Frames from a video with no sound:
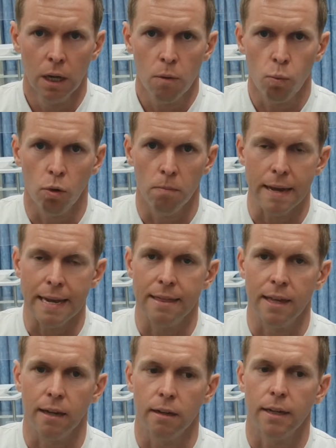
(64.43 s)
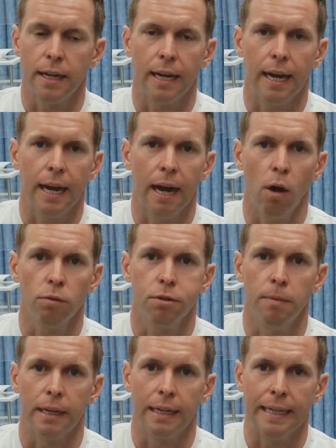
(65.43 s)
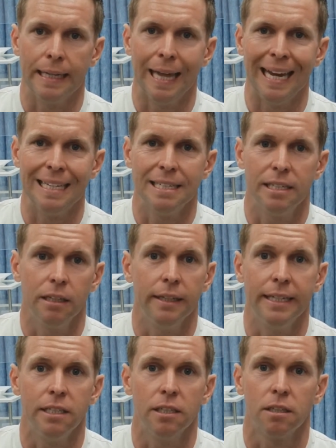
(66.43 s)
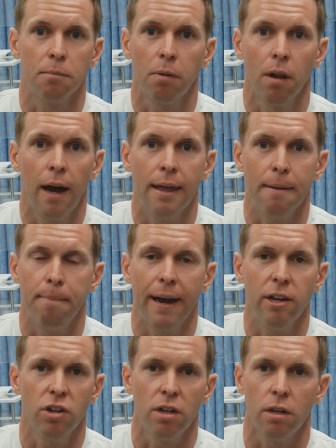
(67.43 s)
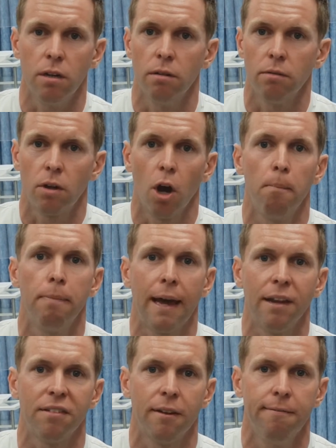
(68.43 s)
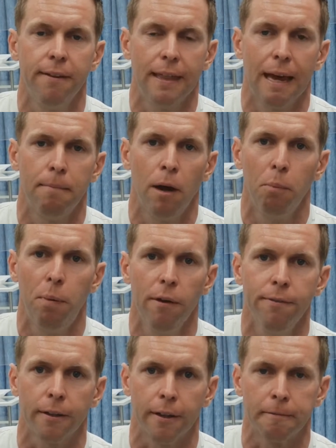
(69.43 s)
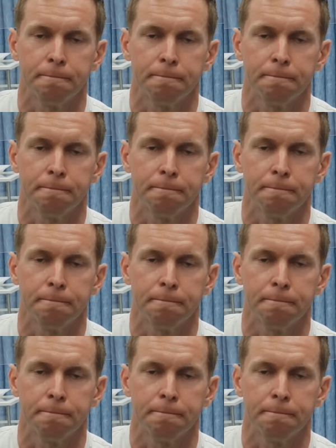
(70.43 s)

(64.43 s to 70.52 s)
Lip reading: will mean that ultimately they still need to supply their patient, and compounders can fit that mould perfectly.